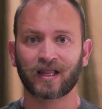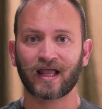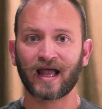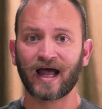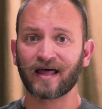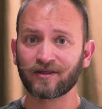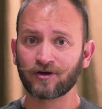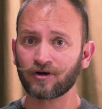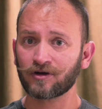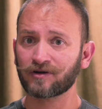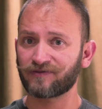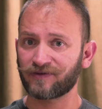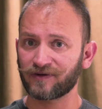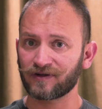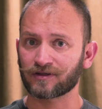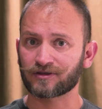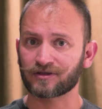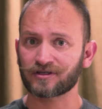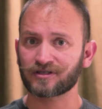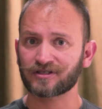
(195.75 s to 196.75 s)
Ad hoc
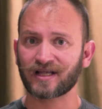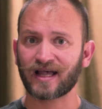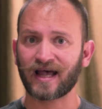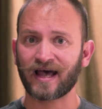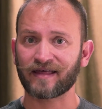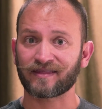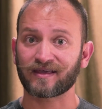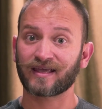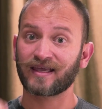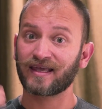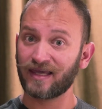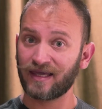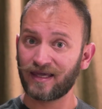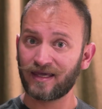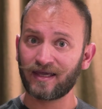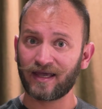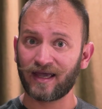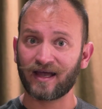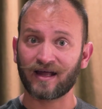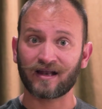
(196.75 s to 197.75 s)
filters add
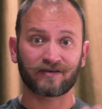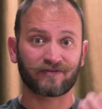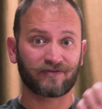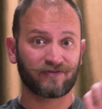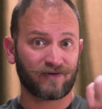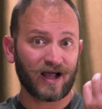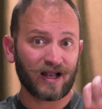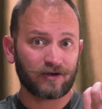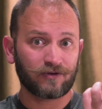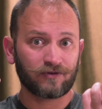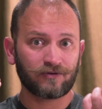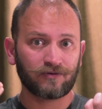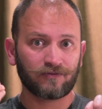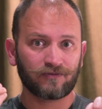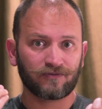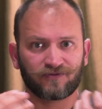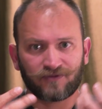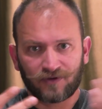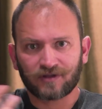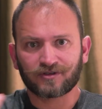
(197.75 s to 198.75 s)
key and value
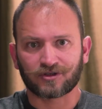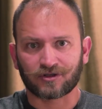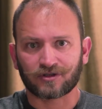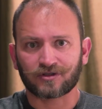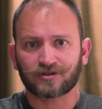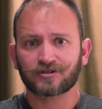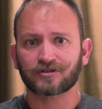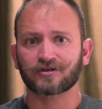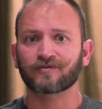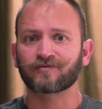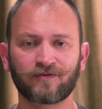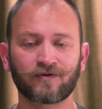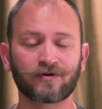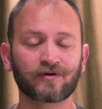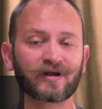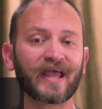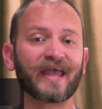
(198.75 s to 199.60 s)
filters for